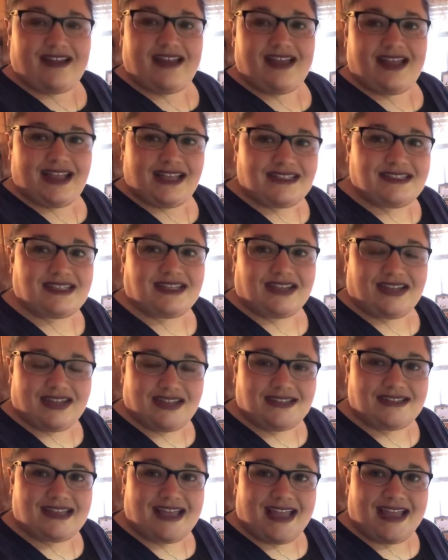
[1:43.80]
It's a
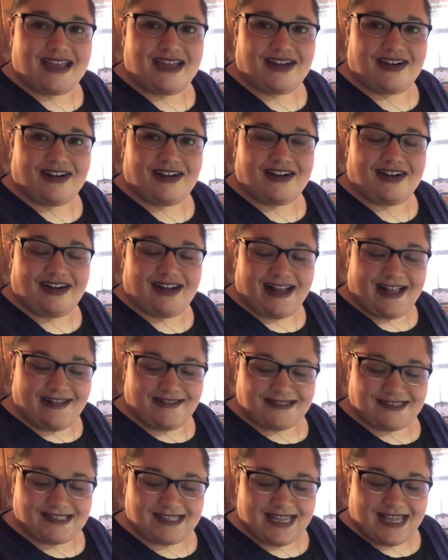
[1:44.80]
good day here in our
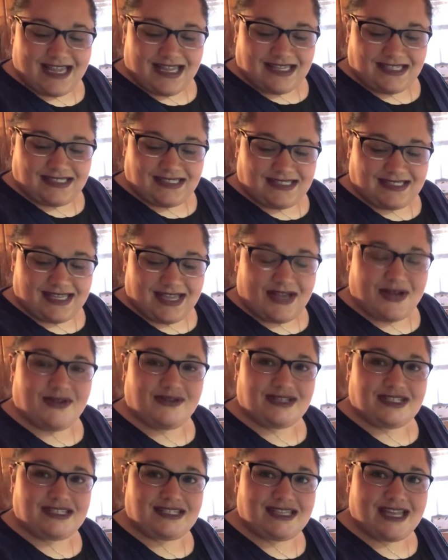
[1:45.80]
house. So
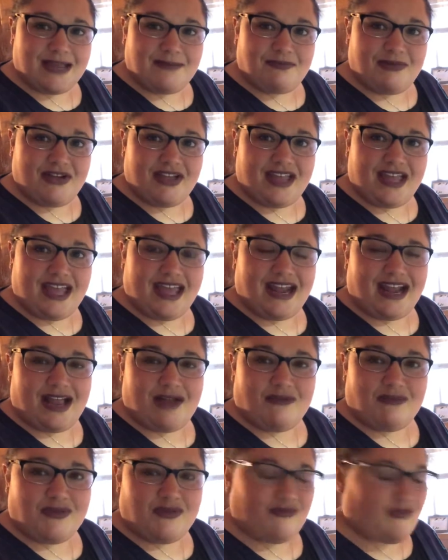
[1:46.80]
stay put, and I
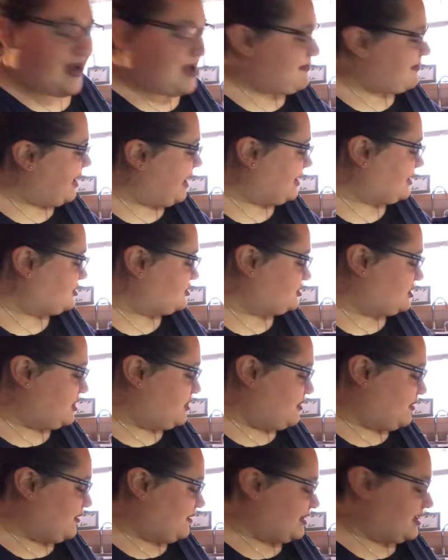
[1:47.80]
will be right back to show you
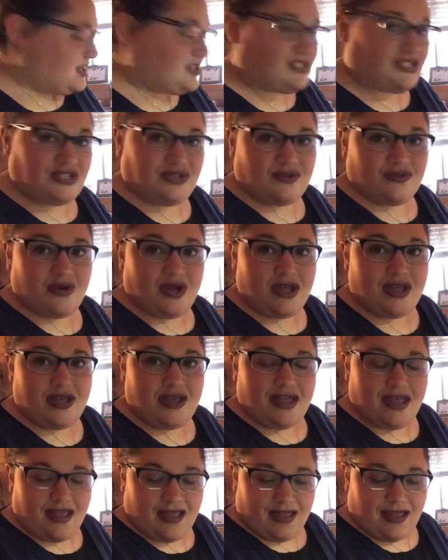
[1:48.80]
what we're gonna do
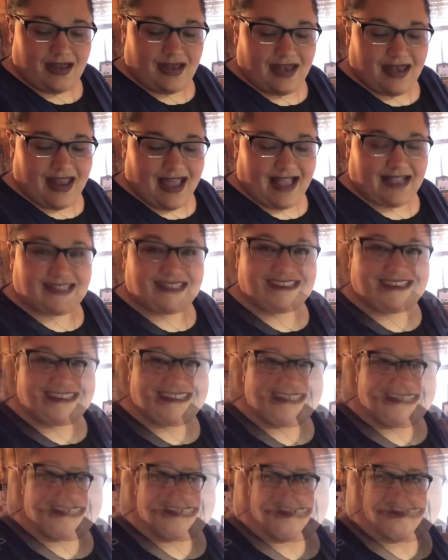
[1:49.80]

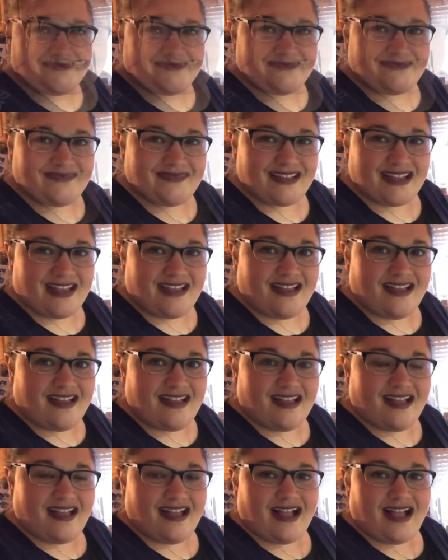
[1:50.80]
next.
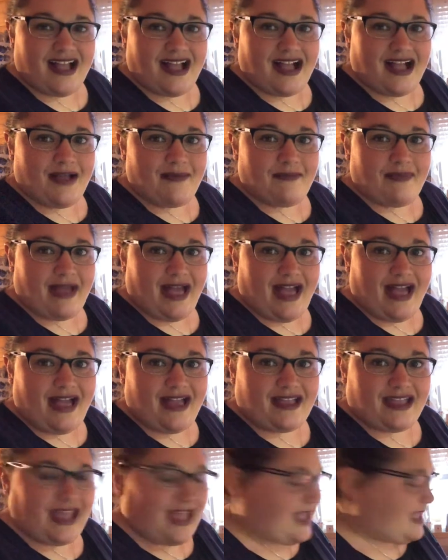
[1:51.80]
I'm
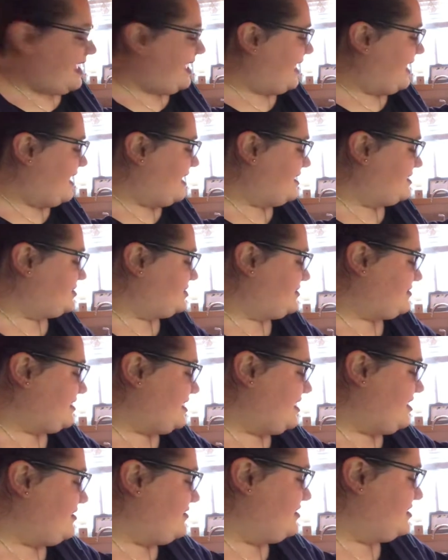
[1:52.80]
back, and as you can
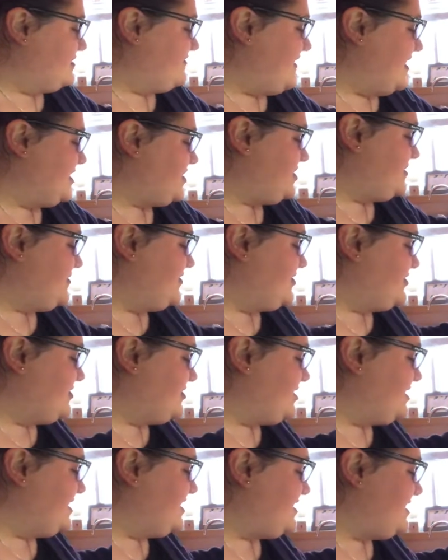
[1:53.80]
hear, those vegetables are
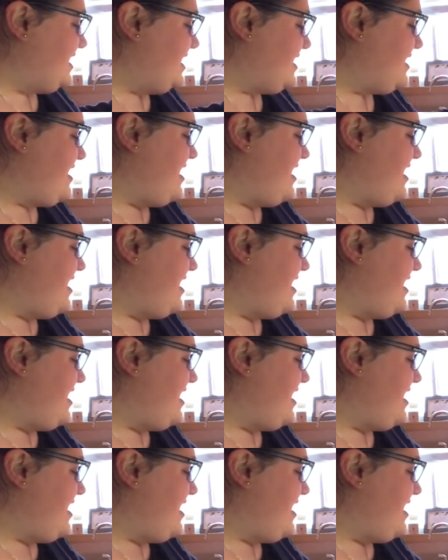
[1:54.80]
sizzling.